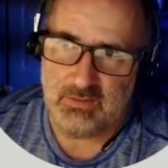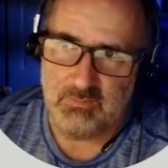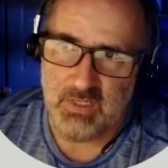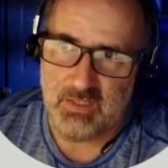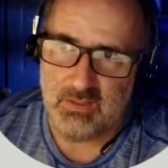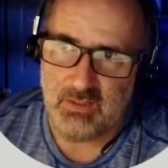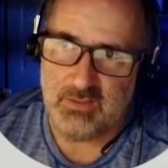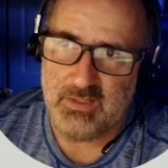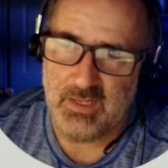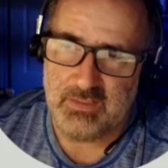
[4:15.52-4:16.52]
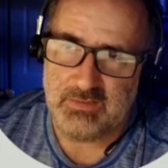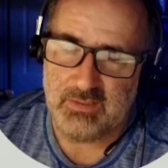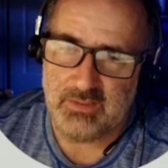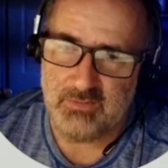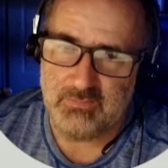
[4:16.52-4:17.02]
model on that
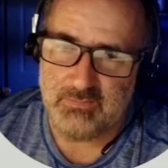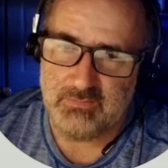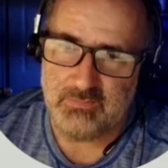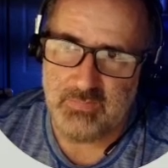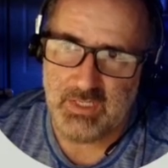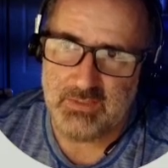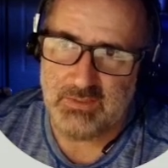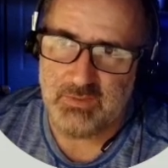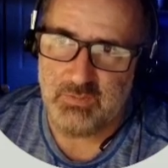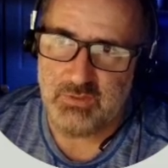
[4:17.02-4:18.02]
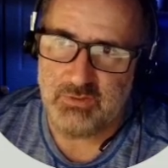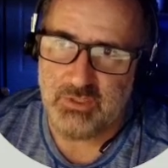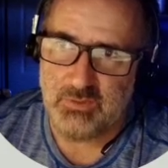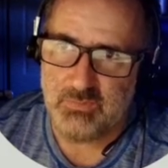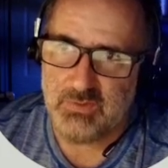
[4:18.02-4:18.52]
main CPU
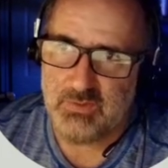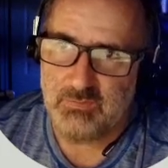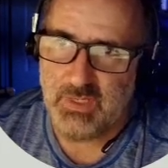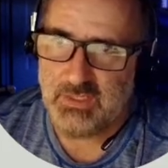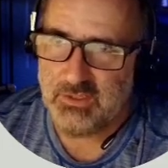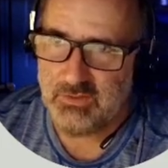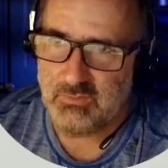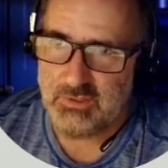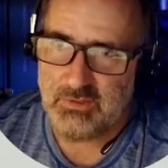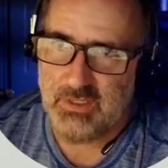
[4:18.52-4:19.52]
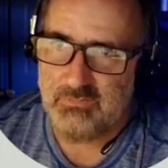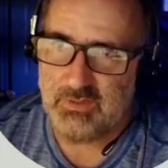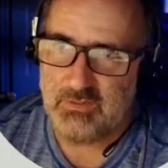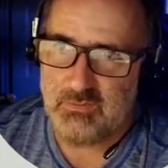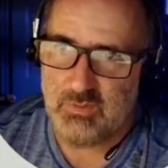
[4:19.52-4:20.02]
chip matches what you have here
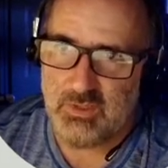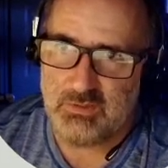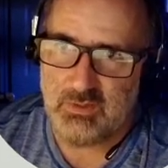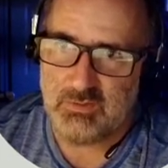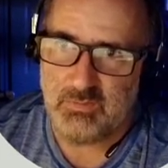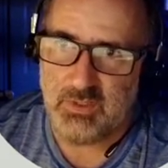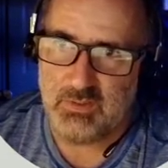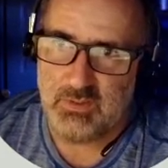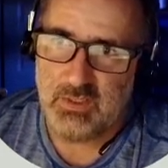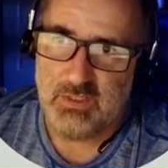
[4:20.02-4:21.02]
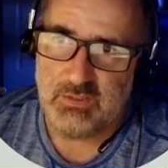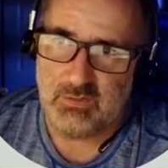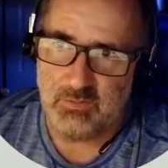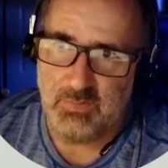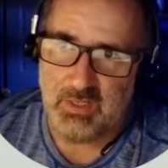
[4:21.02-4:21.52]
in the processor model. So
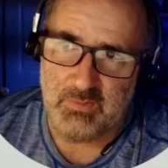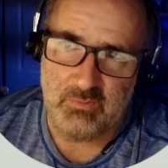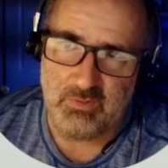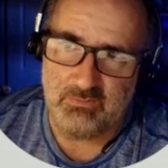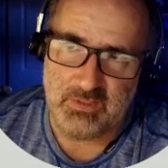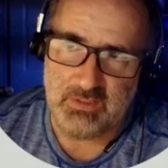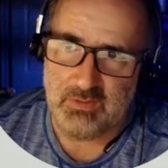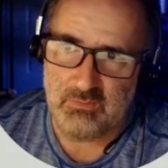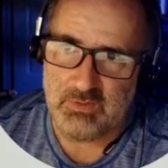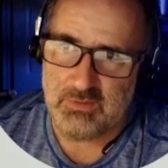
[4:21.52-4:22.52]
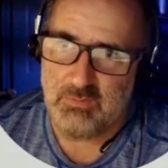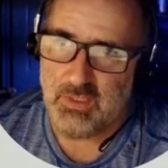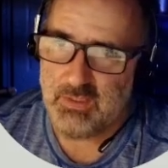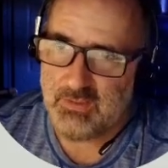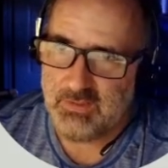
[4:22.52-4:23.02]
it may be one of these other ones,
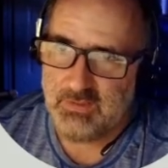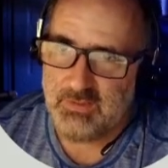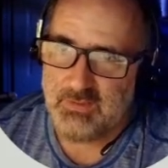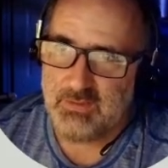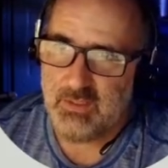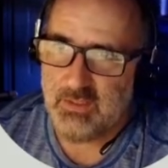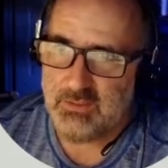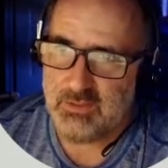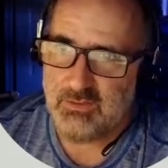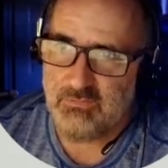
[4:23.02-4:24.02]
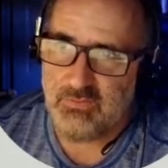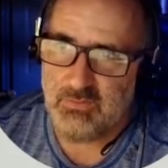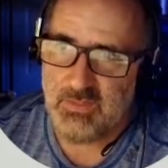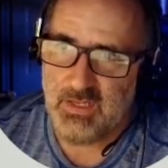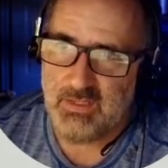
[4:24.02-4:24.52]
but just confirm
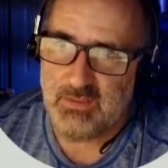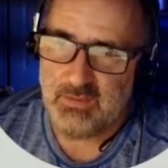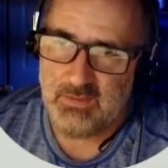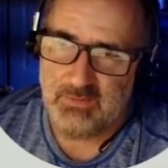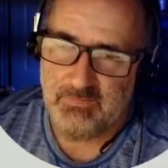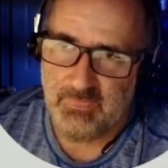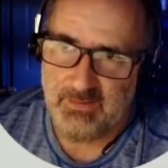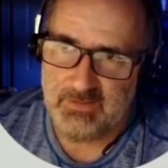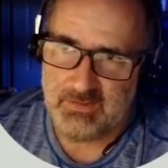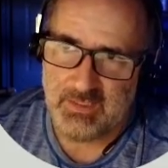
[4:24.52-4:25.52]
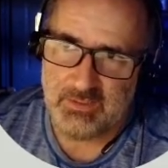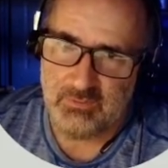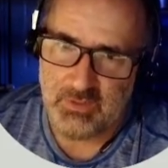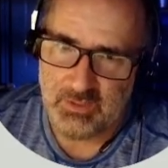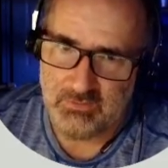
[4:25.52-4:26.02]
that. In this case,
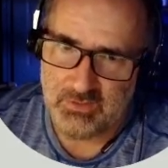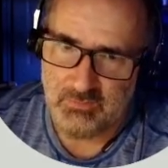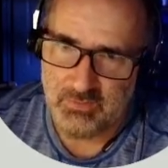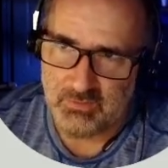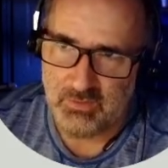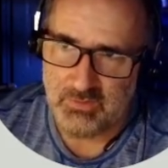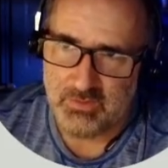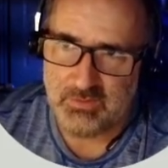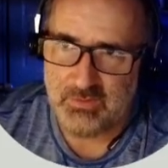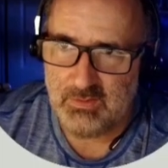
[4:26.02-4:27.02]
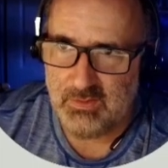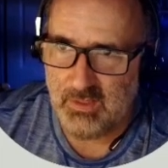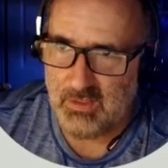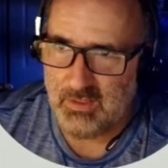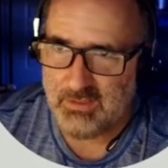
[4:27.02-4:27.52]
we're not using a bootloader.
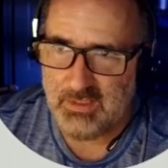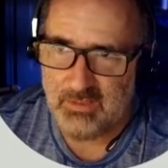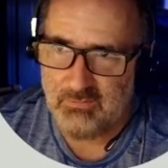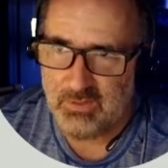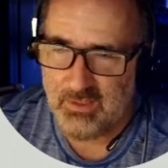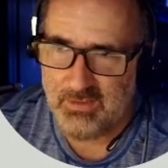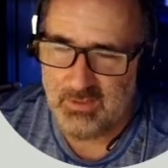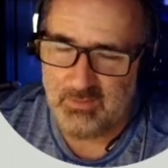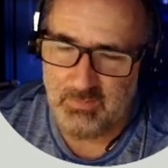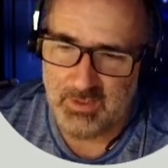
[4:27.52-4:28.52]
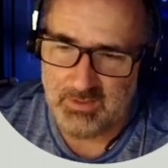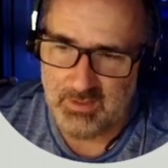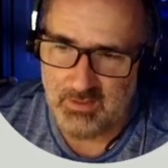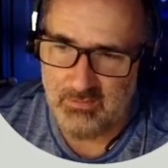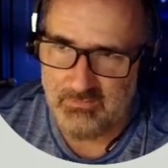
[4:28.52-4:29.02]
I'd like to have one on there, but
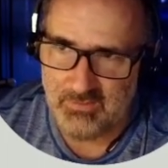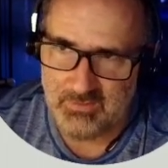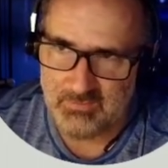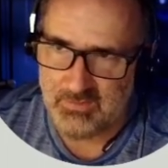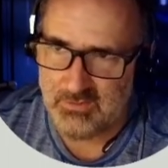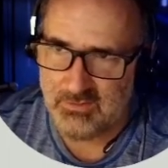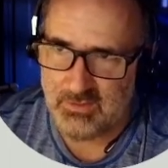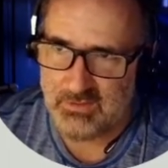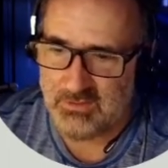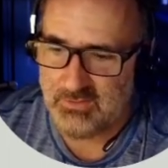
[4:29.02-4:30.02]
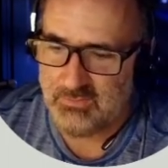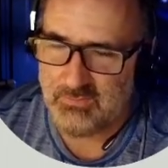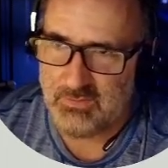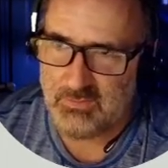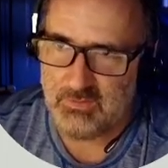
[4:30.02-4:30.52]
I'll follow their instructions and
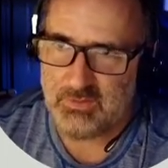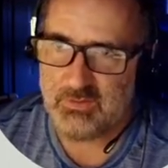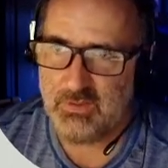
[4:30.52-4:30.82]
we'll do it